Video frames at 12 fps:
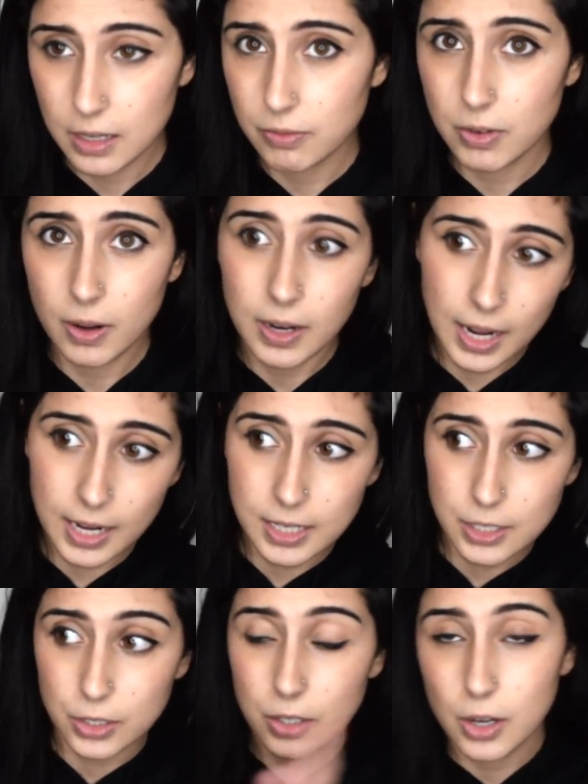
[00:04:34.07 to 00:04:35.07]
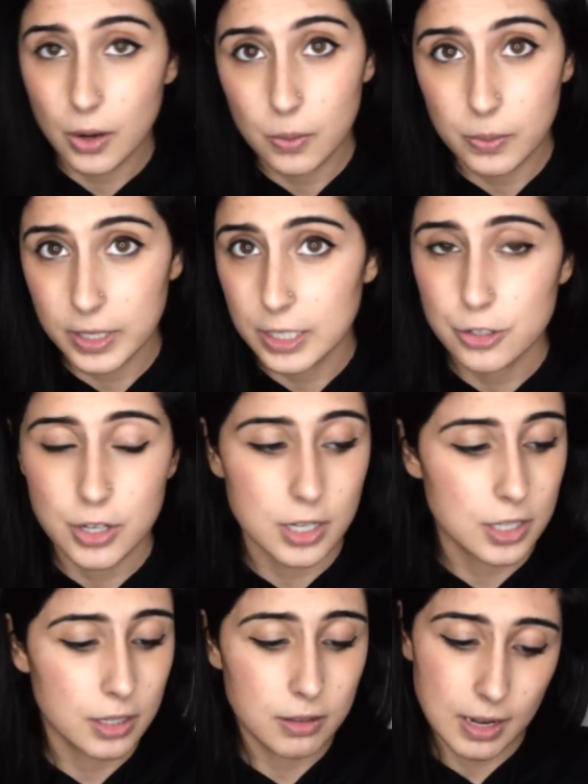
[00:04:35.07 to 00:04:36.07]
If not, I need to go and
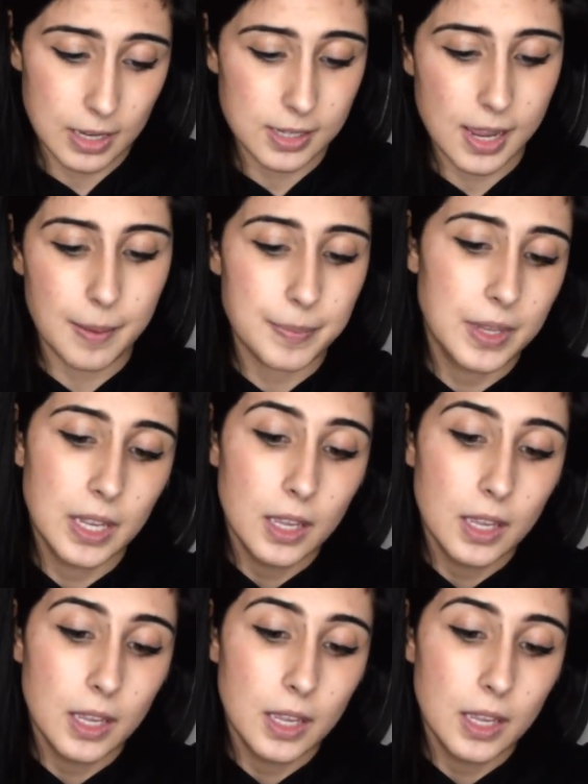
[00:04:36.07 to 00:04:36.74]
exchange it ASAP.